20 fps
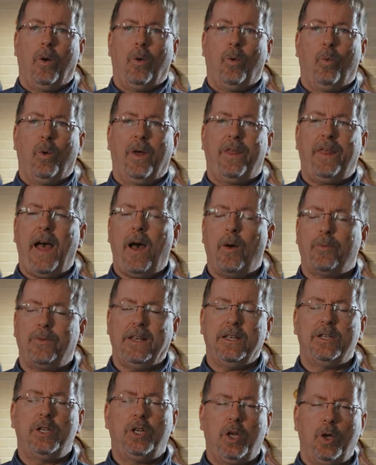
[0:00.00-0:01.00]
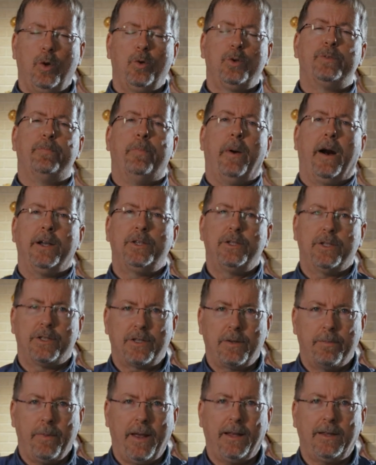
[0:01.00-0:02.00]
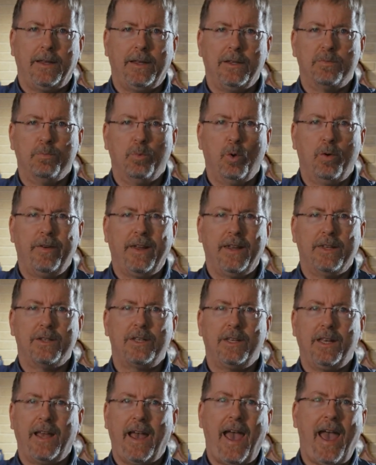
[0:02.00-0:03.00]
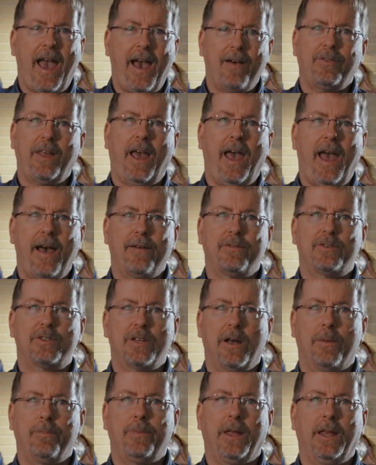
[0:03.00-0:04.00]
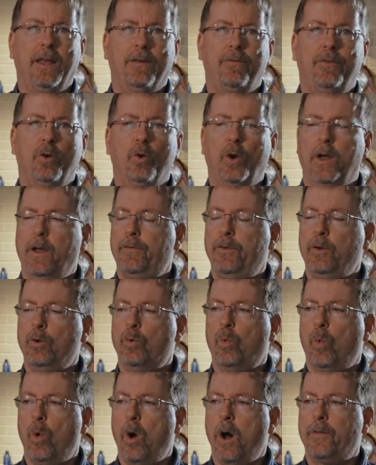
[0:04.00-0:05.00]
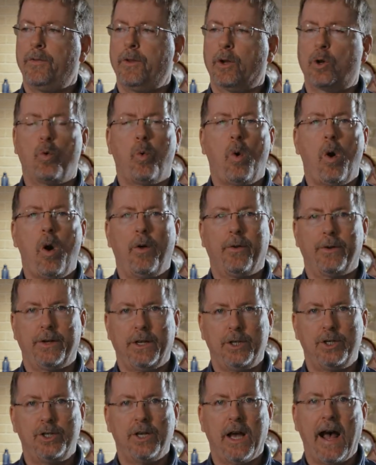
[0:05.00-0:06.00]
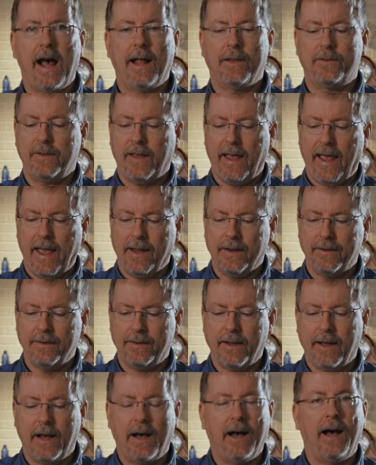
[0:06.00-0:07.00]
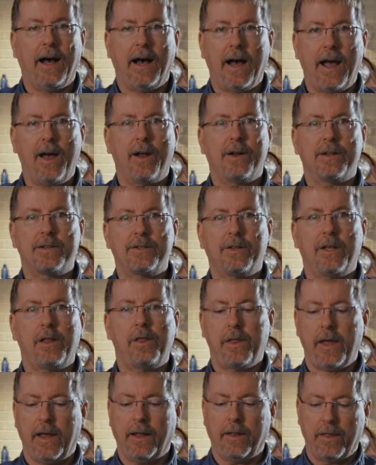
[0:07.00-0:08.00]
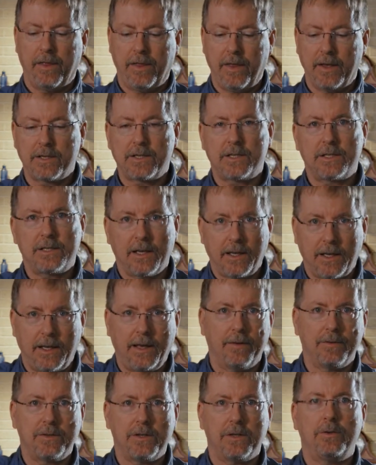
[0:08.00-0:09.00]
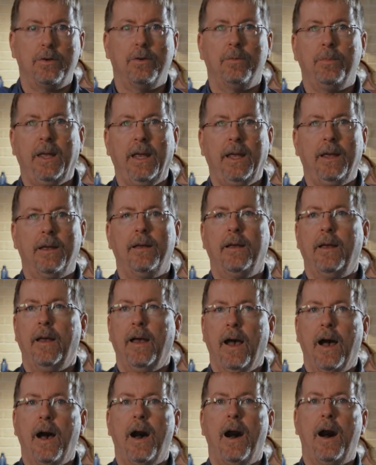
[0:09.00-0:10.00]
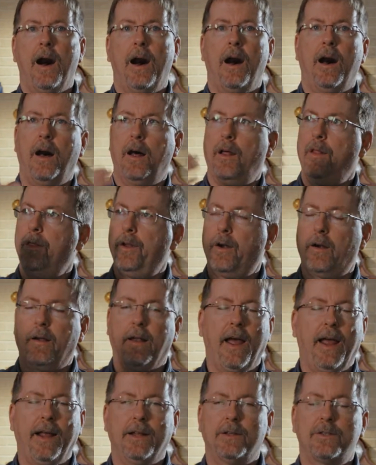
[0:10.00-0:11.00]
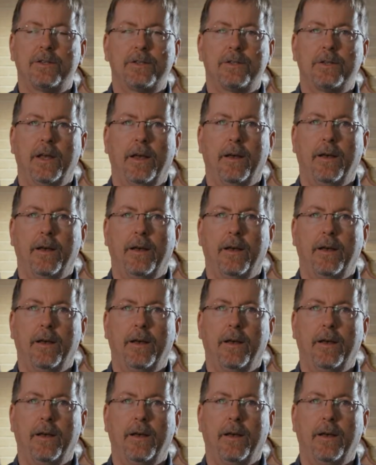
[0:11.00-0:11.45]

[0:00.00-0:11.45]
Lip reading: without these huge budgets to make these movies, you have to have something if you want the quality shots. And I honestly think this gives it to me. Their lights